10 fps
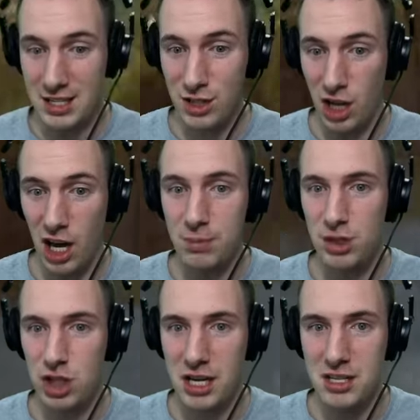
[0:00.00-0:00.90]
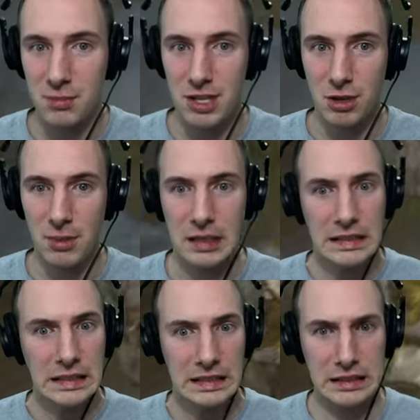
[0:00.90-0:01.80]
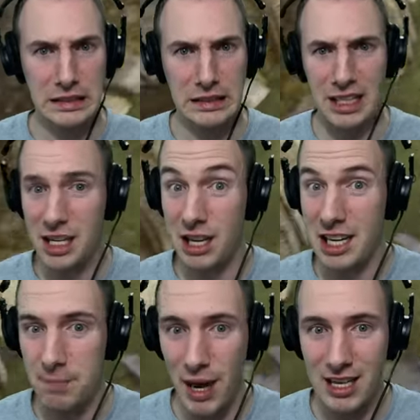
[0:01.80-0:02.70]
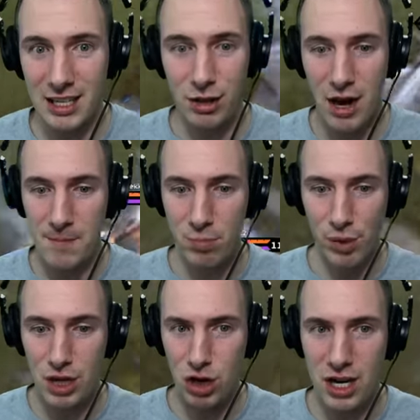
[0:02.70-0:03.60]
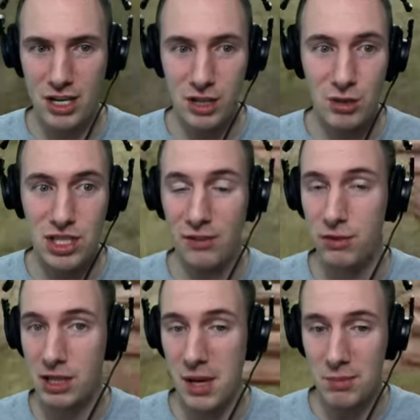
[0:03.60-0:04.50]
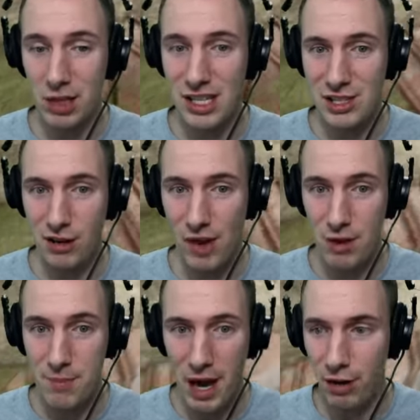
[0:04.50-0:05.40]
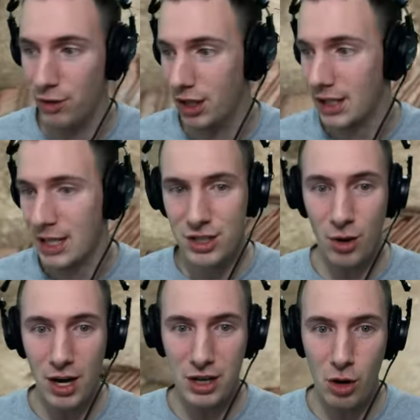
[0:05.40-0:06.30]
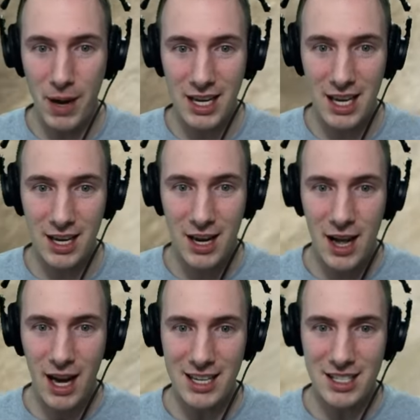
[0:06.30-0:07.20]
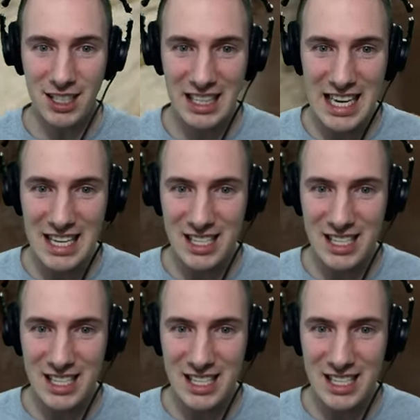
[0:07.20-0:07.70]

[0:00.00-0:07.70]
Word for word: stops chasing me, so I'm like, I gotta get back in there. I'm pretty sure I can do stuff because my abilities are very powerful. So I go back in, I delete